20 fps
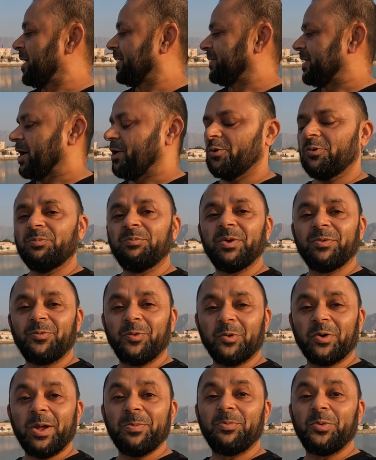Now,
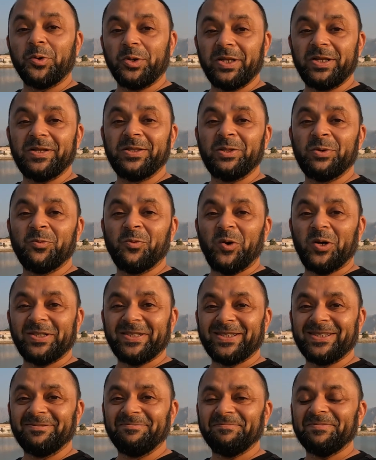before I put it in the
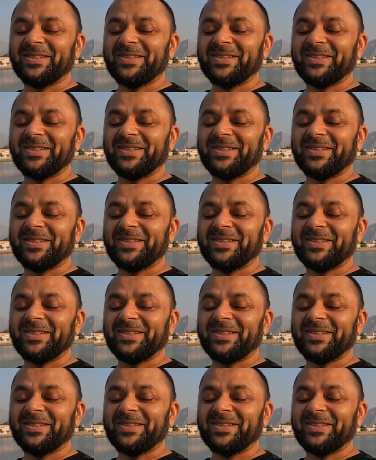water,